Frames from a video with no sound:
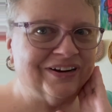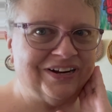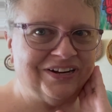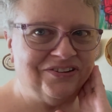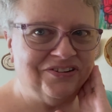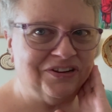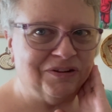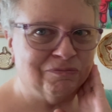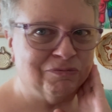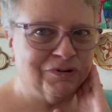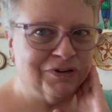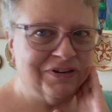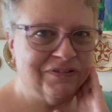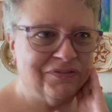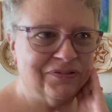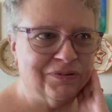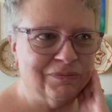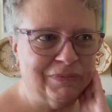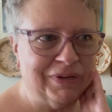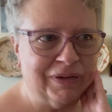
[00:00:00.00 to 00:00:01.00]
cheap one
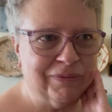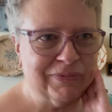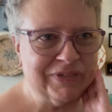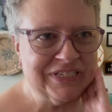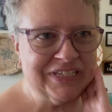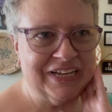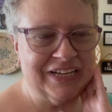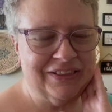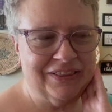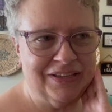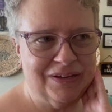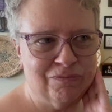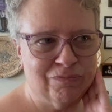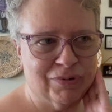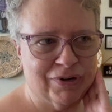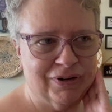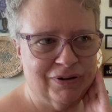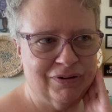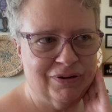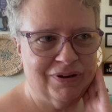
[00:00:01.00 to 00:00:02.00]
from Amazon that
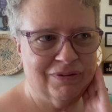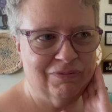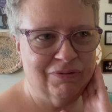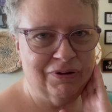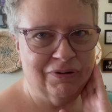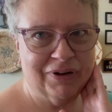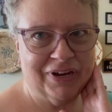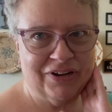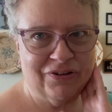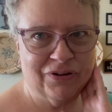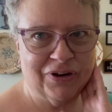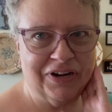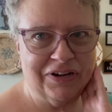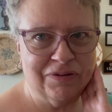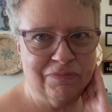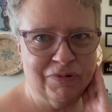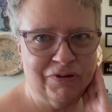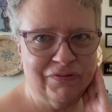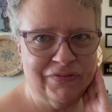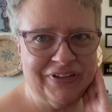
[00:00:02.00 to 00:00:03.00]
broke when I tried
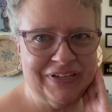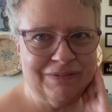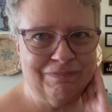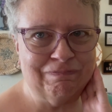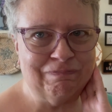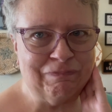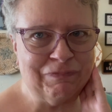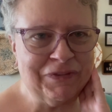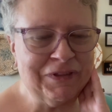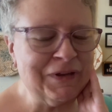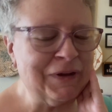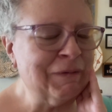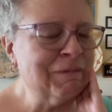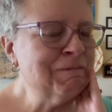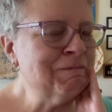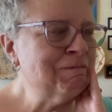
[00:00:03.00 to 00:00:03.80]
to move it. So